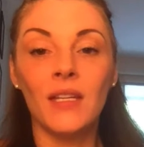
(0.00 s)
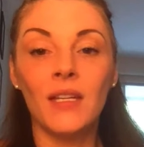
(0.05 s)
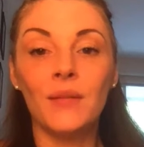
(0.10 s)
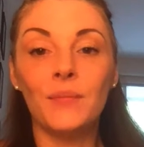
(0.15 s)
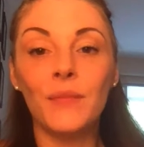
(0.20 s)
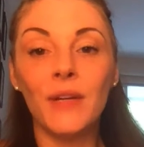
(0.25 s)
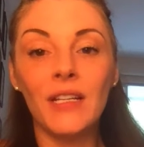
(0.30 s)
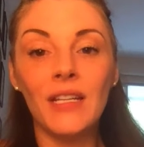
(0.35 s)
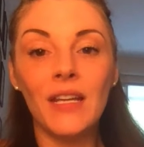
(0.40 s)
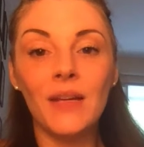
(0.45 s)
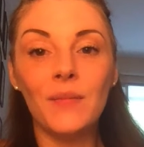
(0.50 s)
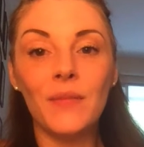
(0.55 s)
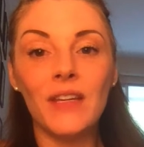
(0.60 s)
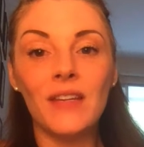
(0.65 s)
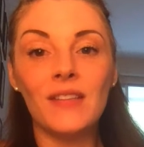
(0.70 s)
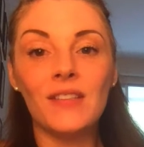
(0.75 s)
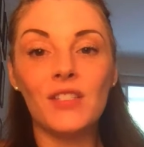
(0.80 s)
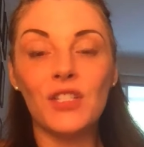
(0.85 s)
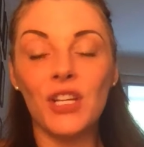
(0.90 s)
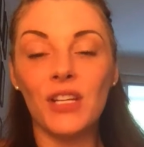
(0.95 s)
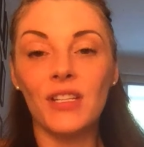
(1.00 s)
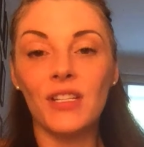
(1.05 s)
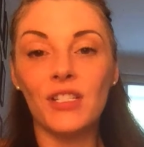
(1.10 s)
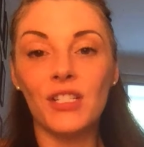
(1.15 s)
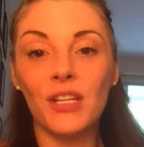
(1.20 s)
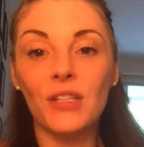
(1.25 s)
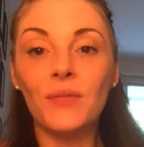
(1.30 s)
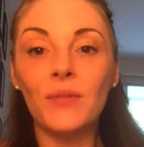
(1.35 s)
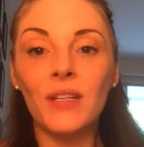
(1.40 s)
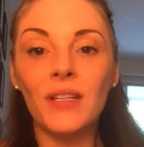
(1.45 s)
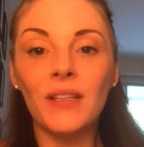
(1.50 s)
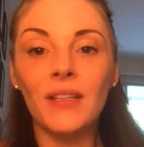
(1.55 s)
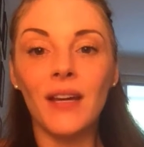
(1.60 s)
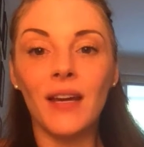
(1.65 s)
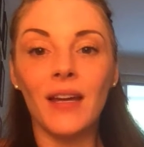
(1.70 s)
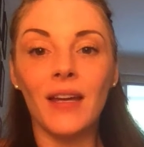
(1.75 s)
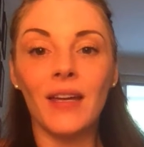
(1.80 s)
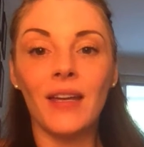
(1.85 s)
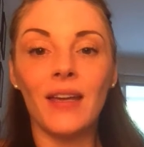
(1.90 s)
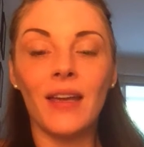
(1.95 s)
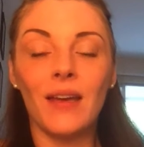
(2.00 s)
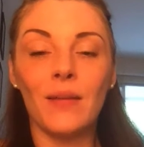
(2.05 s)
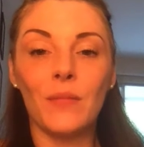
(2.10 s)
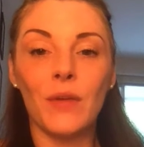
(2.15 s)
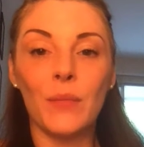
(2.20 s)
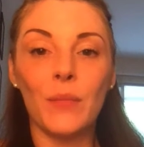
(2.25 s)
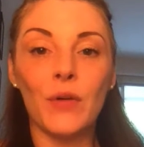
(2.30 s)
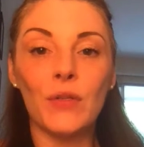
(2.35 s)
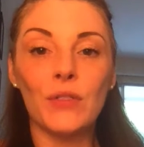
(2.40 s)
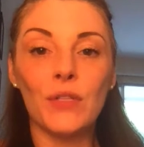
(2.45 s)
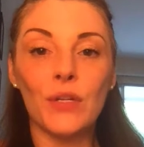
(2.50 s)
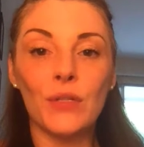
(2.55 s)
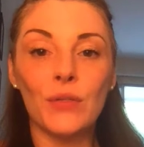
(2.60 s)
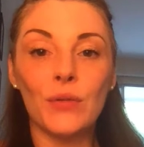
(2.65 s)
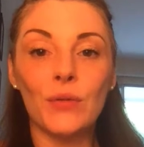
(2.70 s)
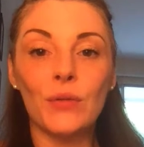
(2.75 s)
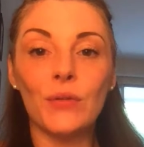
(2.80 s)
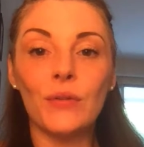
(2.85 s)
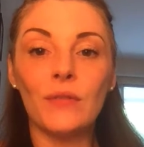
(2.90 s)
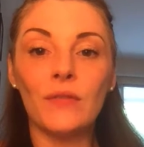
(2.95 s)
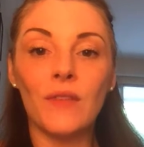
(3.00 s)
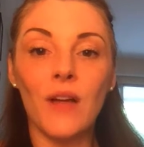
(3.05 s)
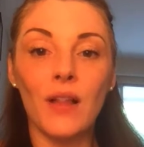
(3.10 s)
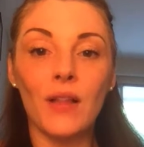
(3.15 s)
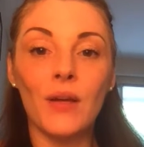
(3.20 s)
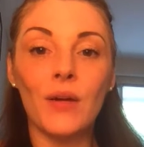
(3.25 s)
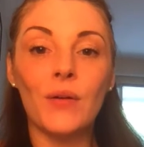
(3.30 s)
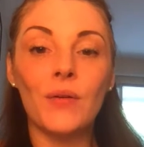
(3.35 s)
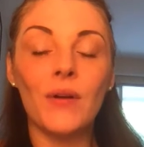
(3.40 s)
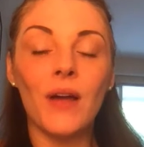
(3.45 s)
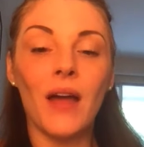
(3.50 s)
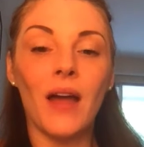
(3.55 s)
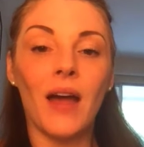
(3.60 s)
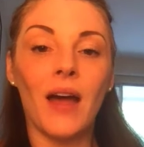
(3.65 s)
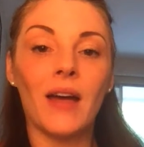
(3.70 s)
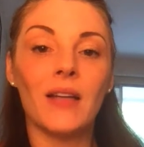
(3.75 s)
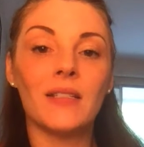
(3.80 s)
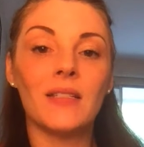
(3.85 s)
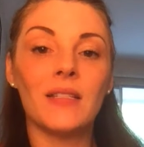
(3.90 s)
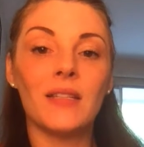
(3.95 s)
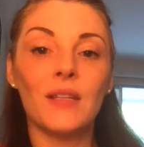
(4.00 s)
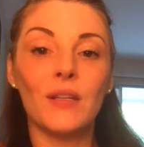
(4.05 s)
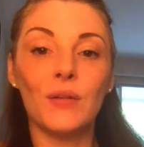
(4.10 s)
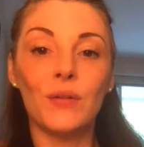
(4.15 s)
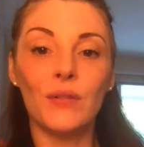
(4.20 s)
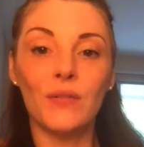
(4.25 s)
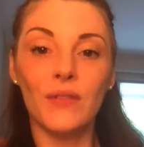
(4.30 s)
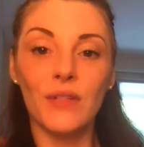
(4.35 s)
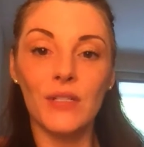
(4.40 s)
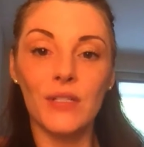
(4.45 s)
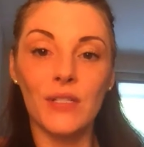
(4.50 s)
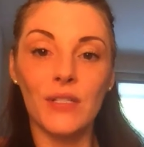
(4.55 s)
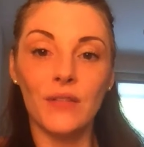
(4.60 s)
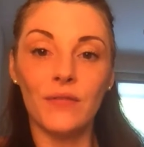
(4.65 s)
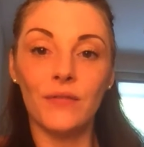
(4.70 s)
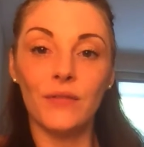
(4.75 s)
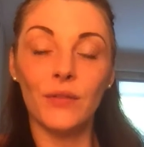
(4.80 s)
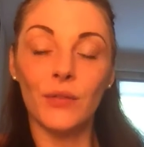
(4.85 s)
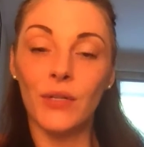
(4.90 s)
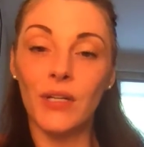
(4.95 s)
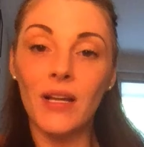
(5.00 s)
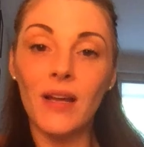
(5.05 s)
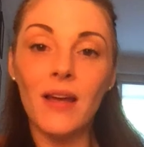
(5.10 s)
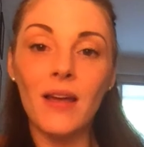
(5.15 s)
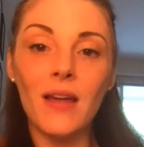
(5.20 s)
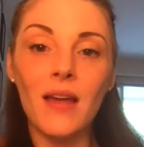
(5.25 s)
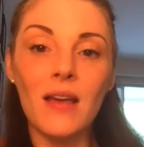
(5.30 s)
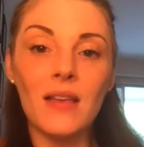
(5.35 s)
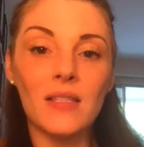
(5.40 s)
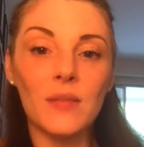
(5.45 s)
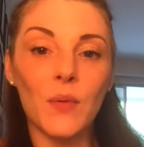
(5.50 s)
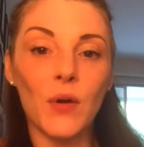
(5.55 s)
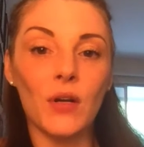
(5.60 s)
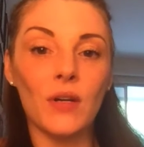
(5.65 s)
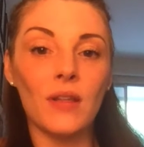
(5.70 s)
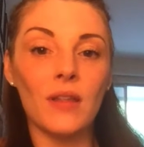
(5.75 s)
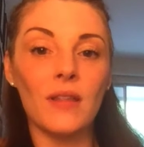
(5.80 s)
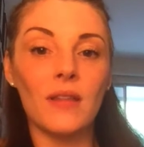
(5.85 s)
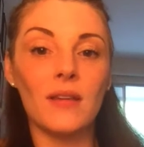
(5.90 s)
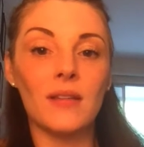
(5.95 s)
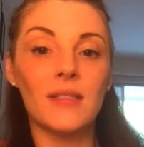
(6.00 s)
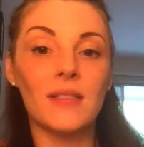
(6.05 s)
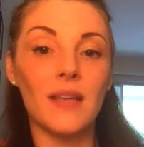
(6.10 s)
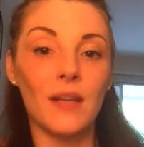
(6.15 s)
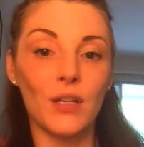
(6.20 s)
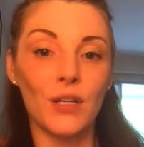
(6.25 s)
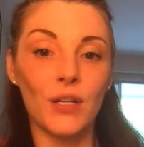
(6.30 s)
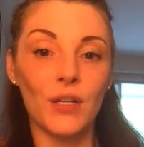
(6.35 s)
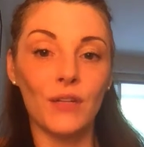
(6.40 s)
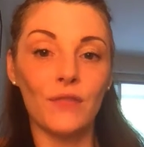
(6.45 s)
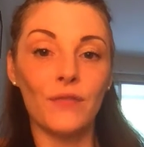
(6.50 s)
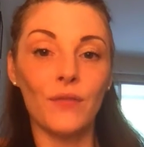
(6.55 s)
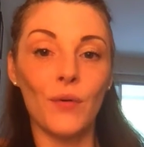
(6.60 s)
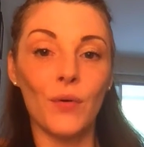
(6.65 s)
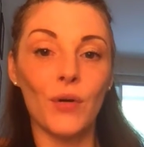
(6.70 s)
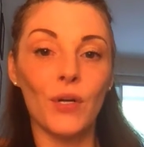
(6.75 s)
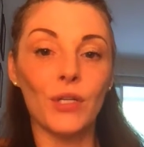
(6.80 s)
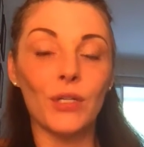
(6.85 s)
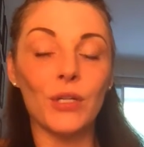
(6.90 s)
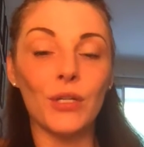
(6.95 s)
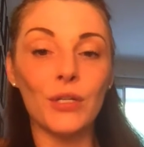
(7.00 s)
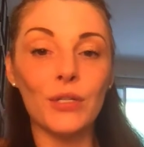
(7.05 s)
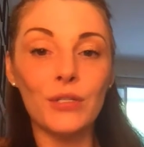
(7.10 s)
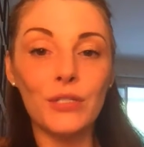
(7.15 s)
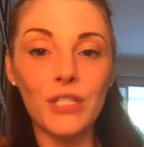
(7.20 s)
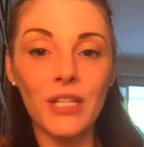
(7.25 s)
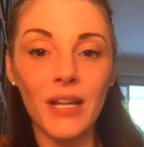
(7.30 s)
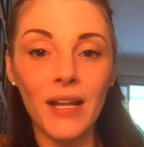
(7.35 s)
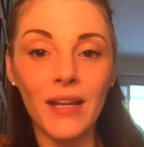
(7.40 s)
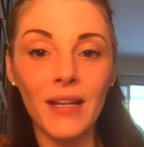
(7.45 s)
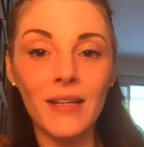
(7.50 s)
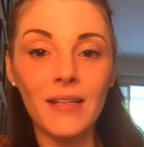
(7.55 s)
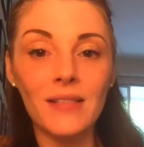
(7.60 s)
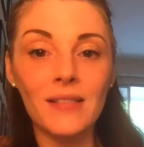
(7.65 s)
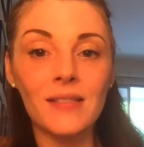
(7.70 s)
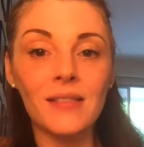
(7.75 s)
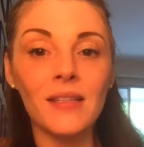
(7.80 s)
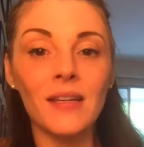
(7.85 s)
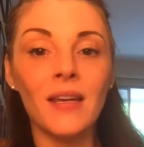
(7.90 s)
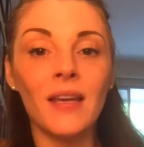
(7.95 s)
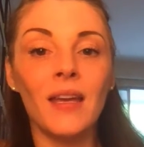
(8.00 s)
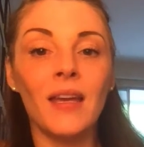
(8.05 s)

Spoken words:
My name is Jana Jenquin. I am a postdoctoral fellow at the University of Florida as part of the Center for Neurogenetics.